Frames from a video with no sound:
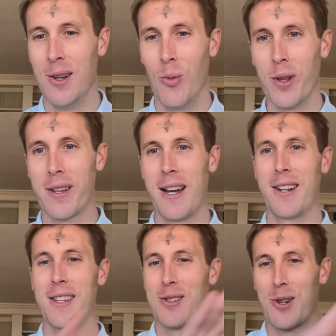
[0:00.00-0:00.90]
with kind of
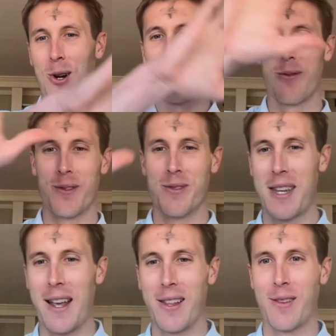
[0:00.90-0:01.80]
these curves of
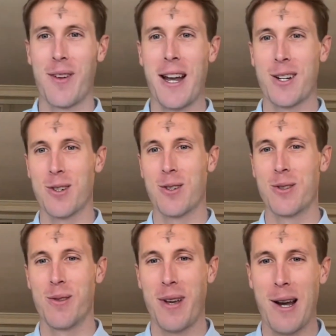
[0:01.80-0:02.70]
scaling
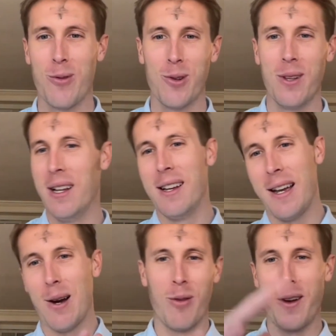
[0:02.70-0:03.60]
factors of how will
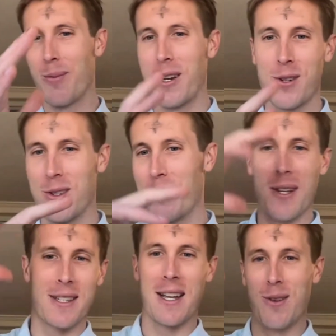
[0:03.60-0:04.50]
vibrations be
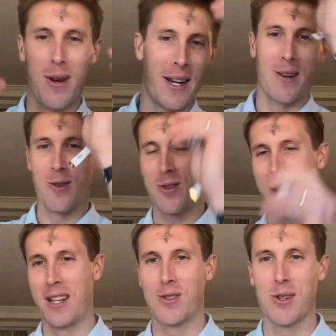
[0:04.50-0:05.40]
attenuated or
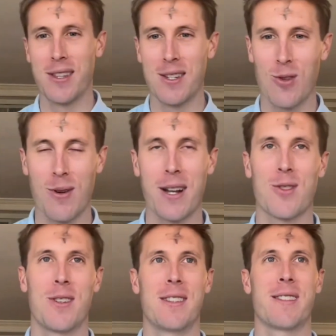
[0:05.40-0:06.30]
changed in these
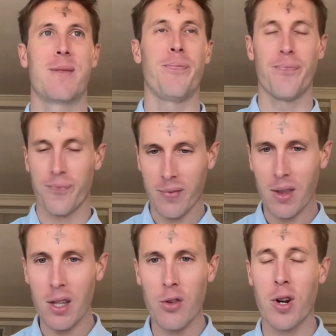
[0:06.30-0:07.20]
directions, and
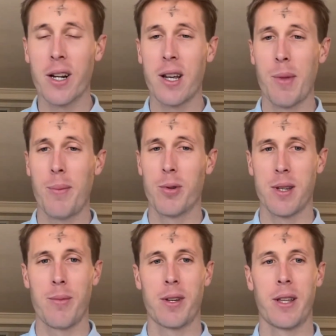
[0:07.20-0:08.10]
try and come up with
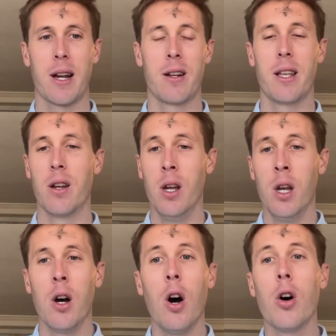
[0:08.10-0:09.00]
something there. And then
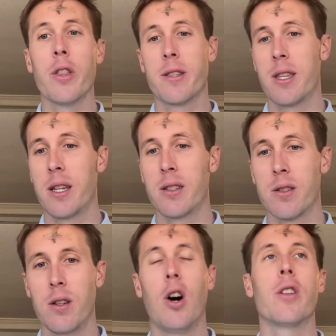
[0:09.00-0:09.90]
all these things
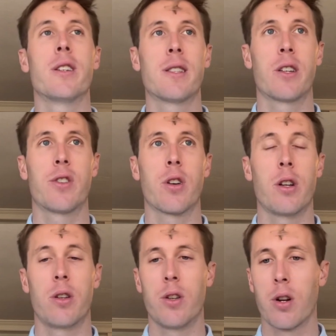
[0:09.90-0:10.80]
you're
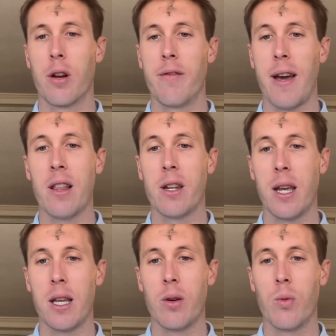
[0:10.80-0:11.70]
gonna
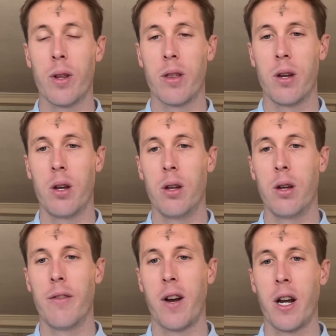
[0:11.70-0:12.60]
validate with
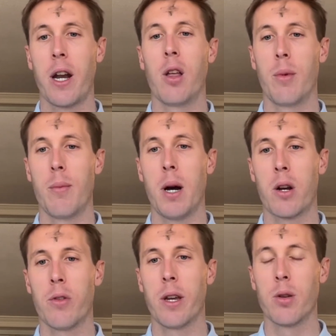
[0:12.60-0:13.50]
a finite element
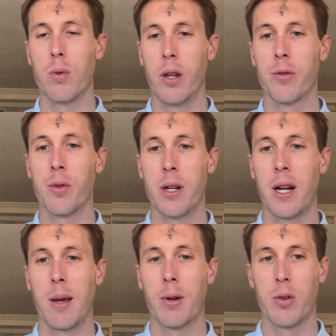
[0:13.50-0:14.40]
model that you run through a
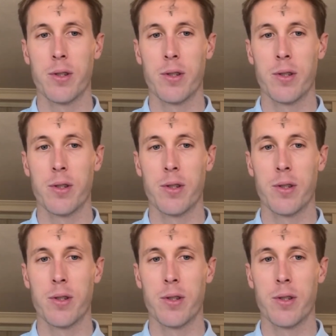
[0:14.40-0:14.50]
dynamical